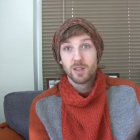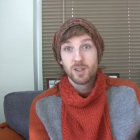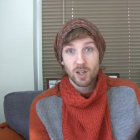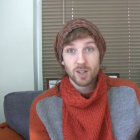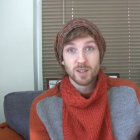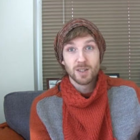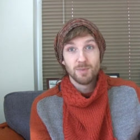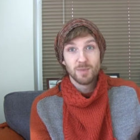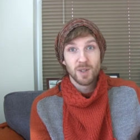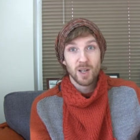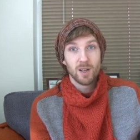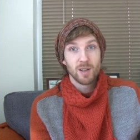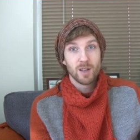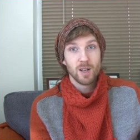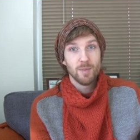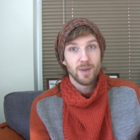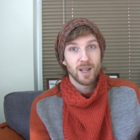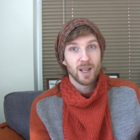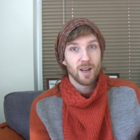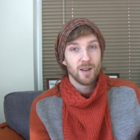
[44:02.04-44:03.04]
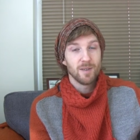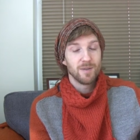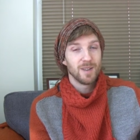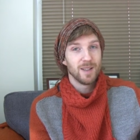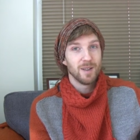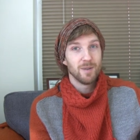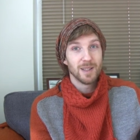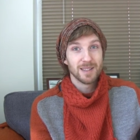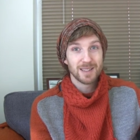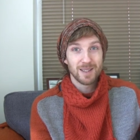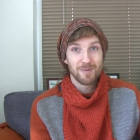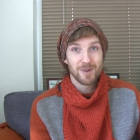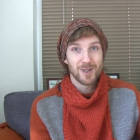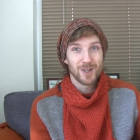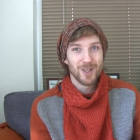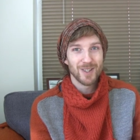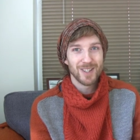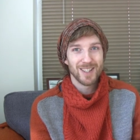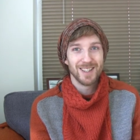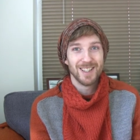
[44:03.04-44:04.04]
got some yarn coming, hopefully, whilst I'm
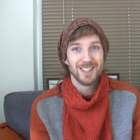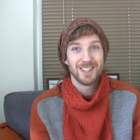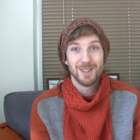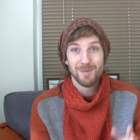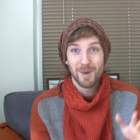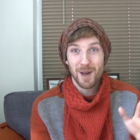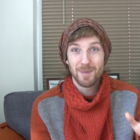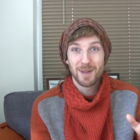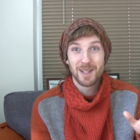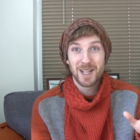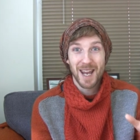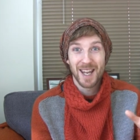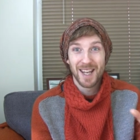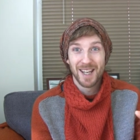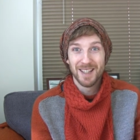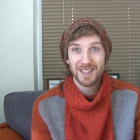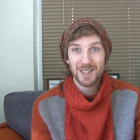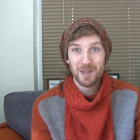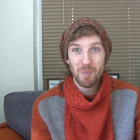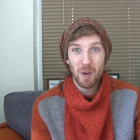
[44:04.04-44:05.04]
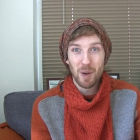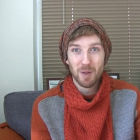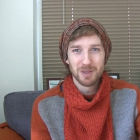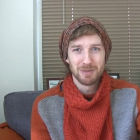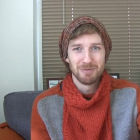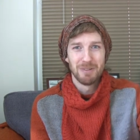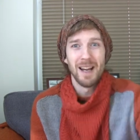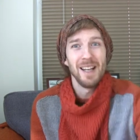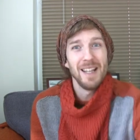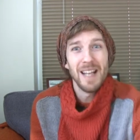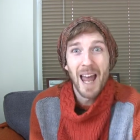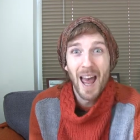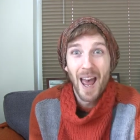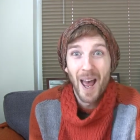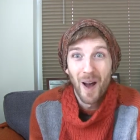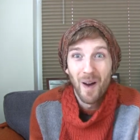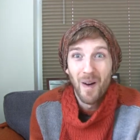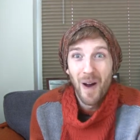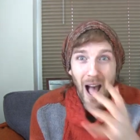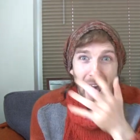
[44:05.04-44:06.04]
recording this. She might be taking it to the post right
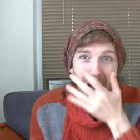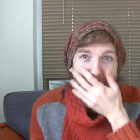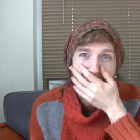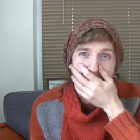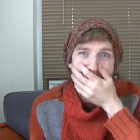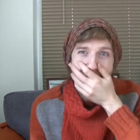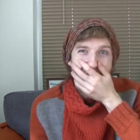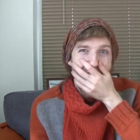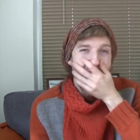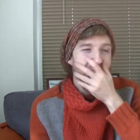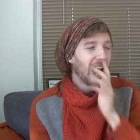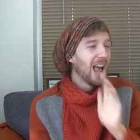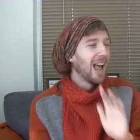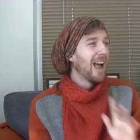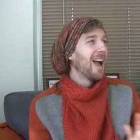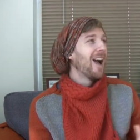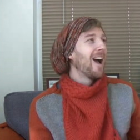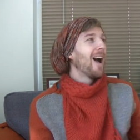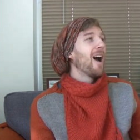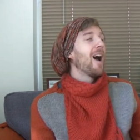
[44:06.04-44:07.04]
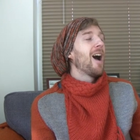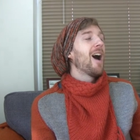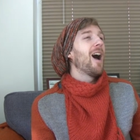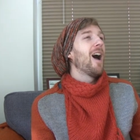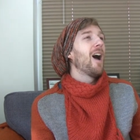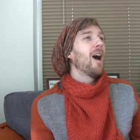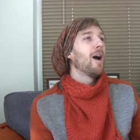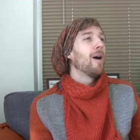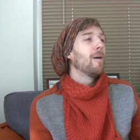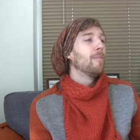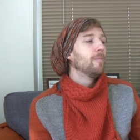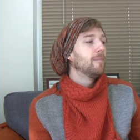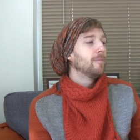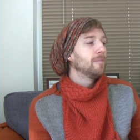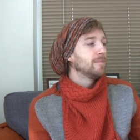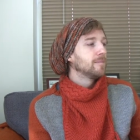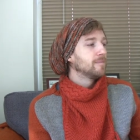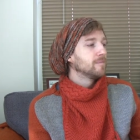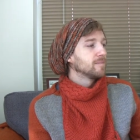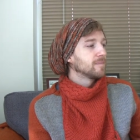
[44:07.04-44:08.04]
now. I
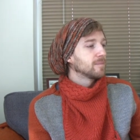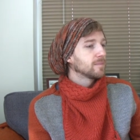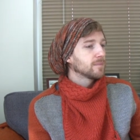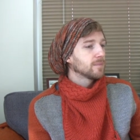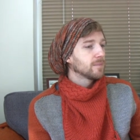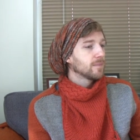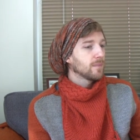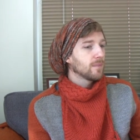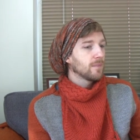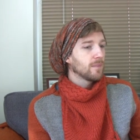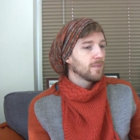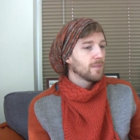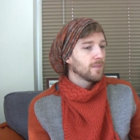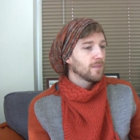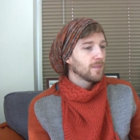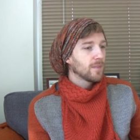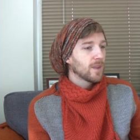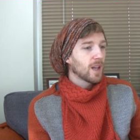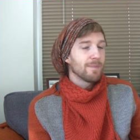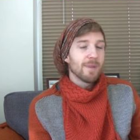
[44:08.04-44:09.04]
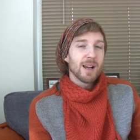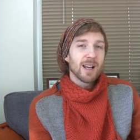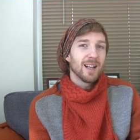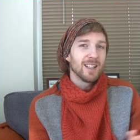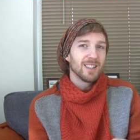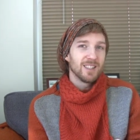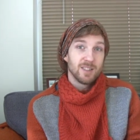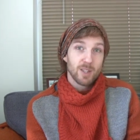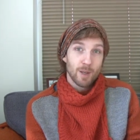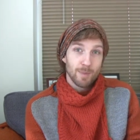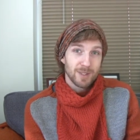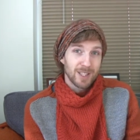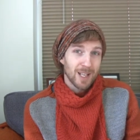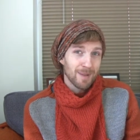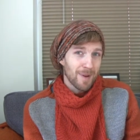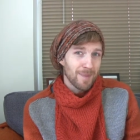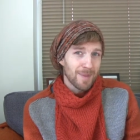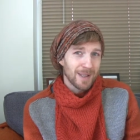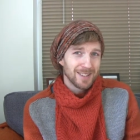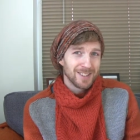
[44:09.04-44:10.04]
might actually stop and
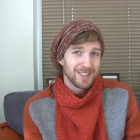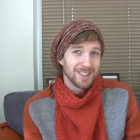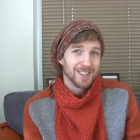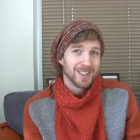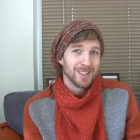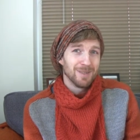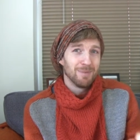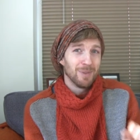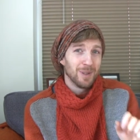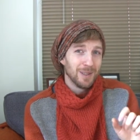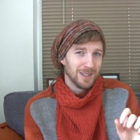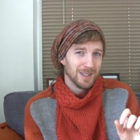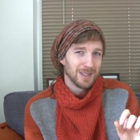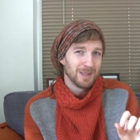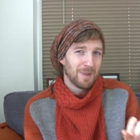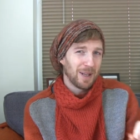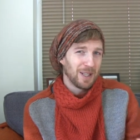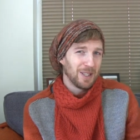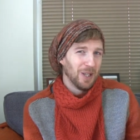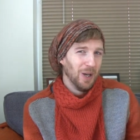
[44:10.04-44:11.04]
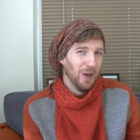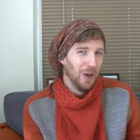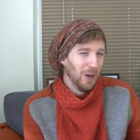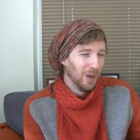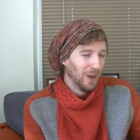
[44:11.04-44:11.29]
check my messages at some point just to make sure.